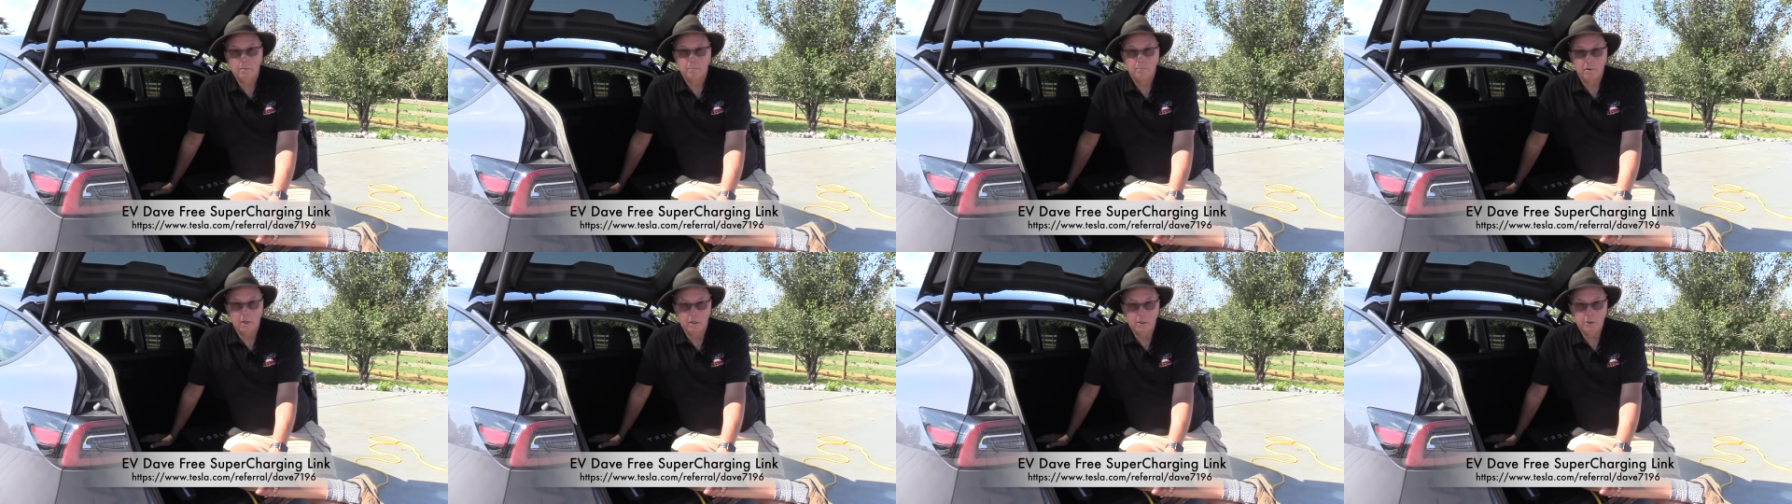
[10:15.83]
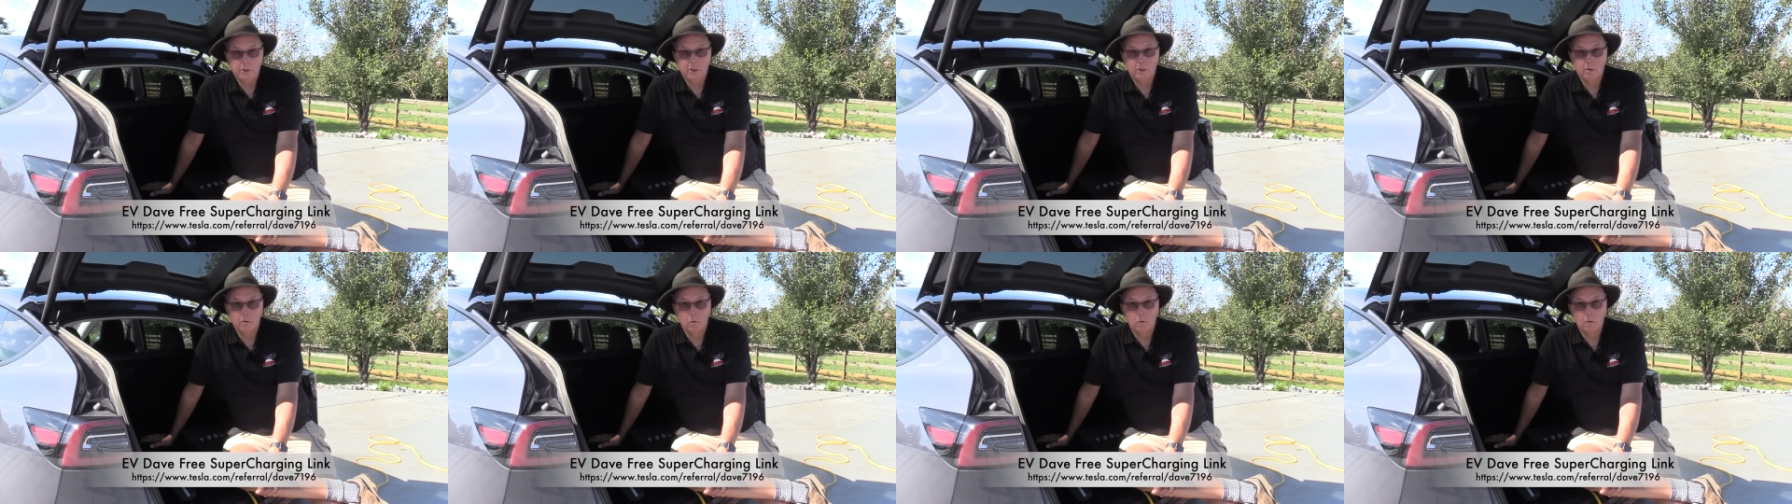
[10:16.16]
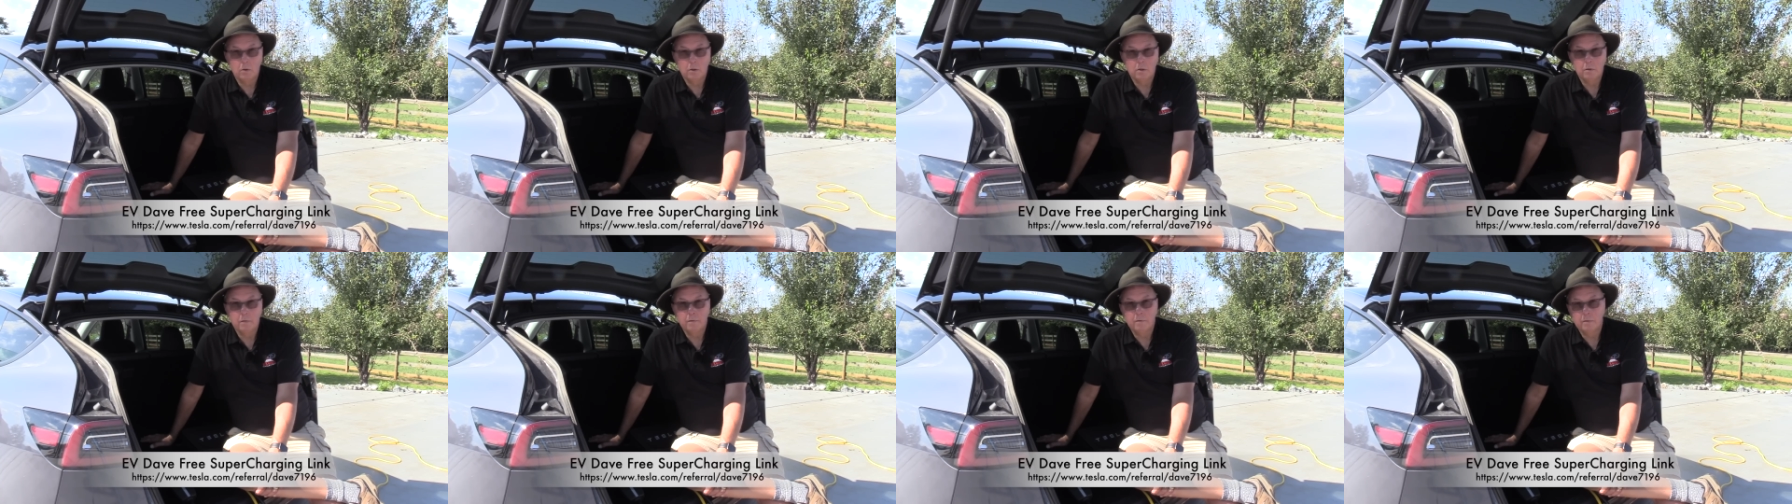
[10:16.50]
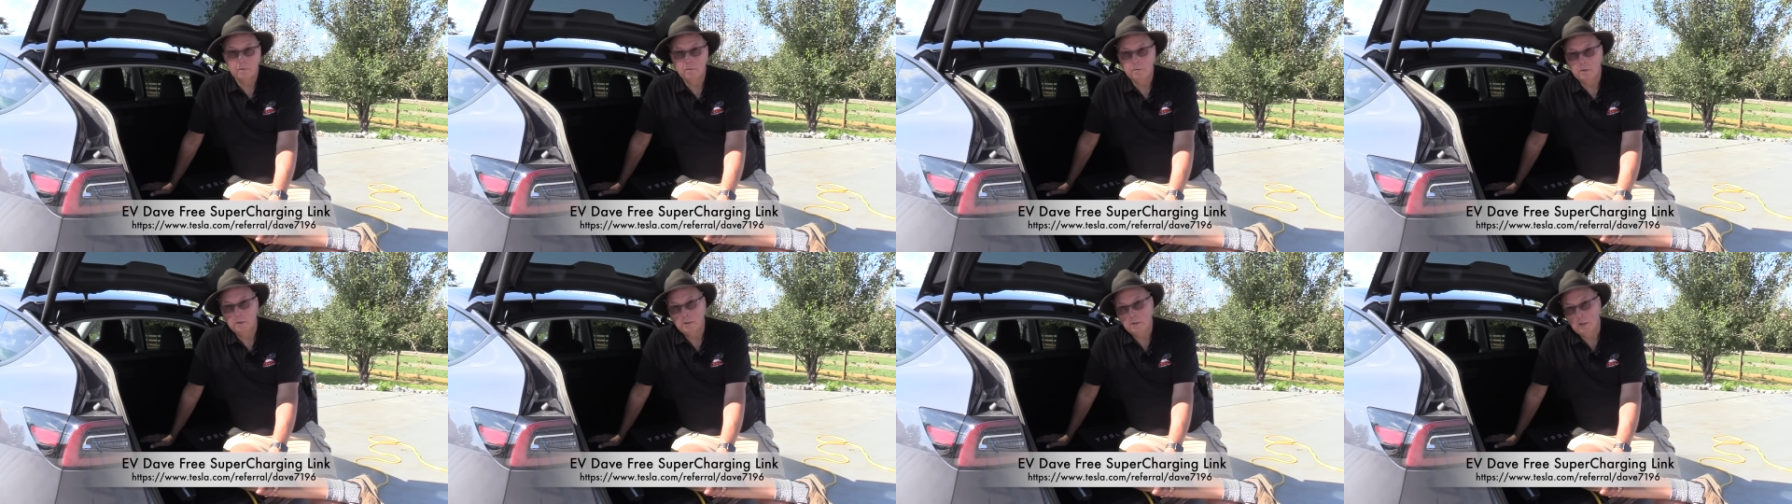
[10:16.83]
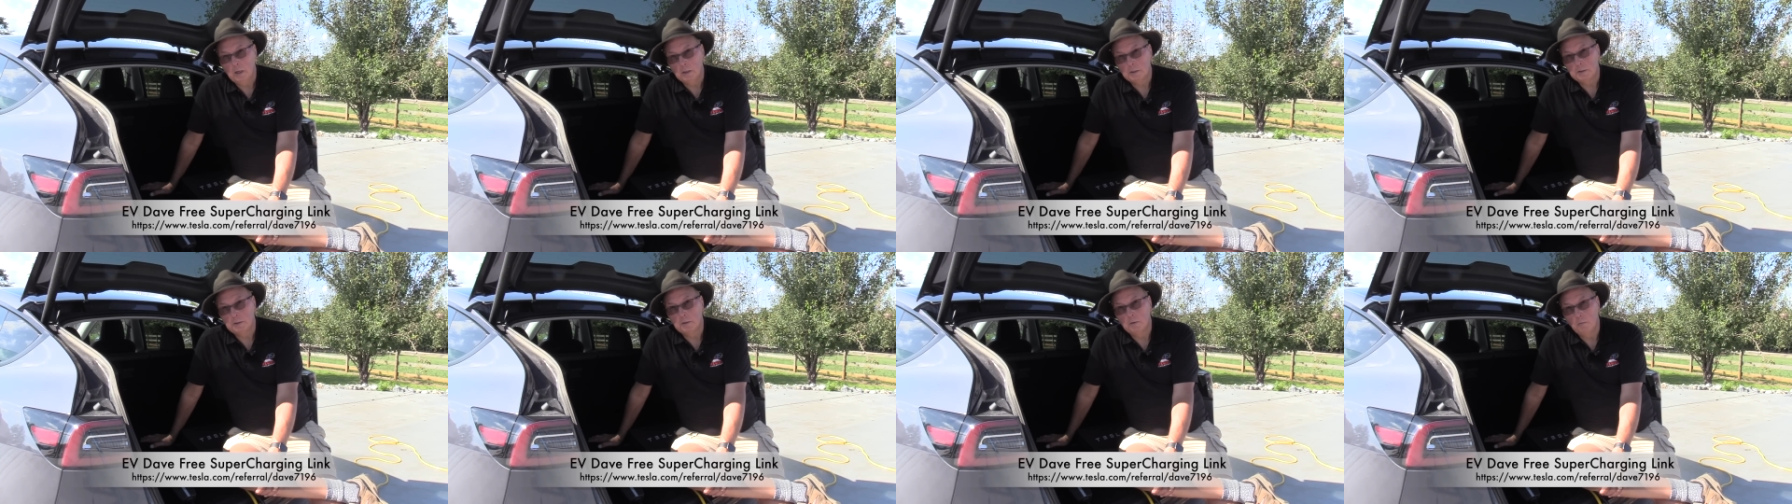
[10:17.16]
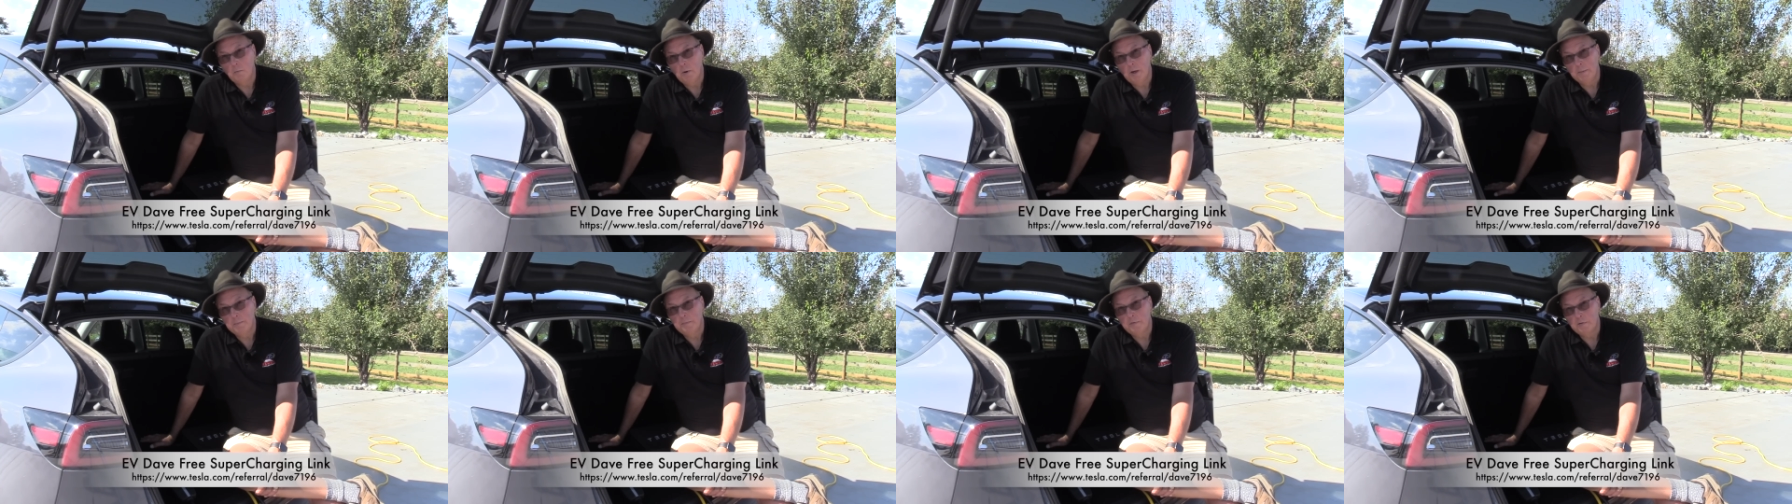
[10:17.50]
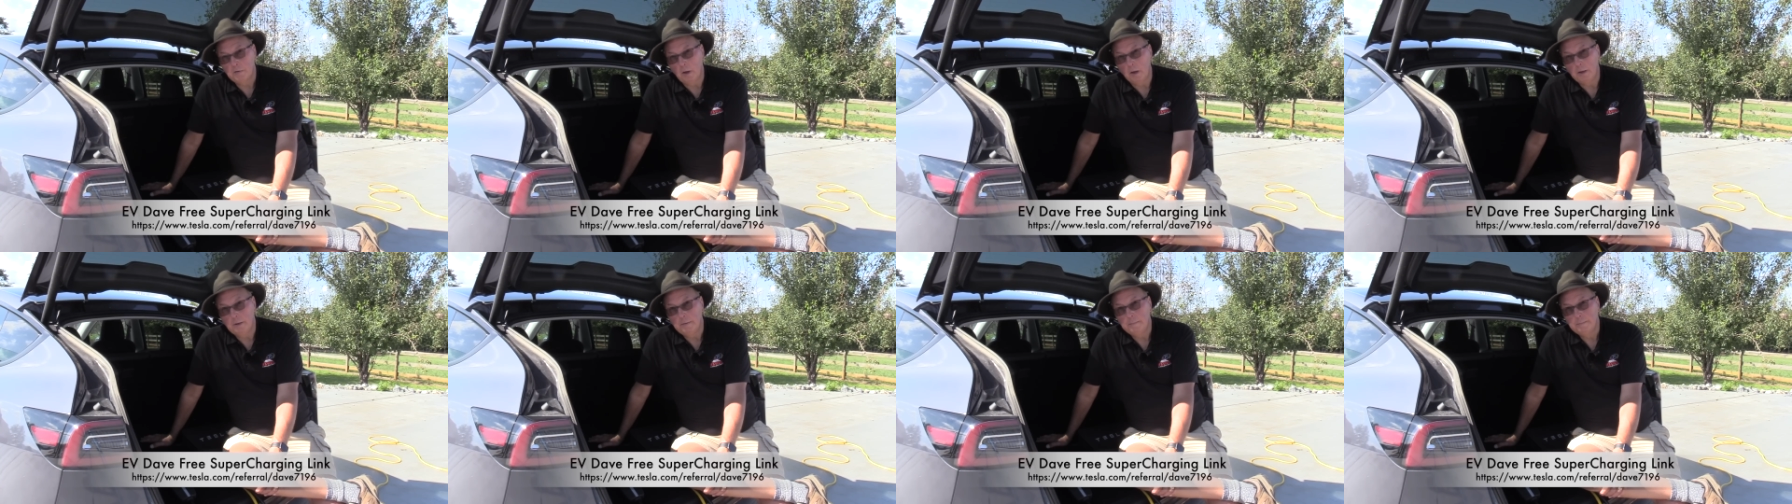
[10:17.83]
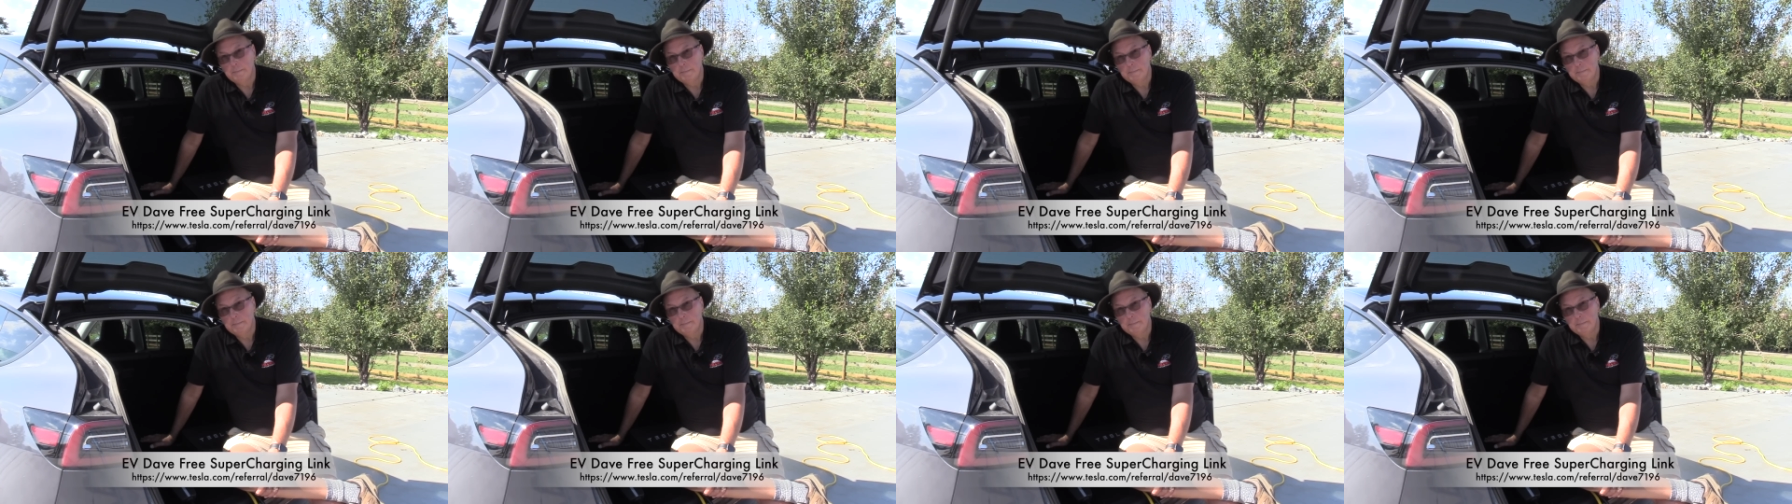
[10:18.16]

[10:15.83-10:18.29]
place your order through the Tesla website,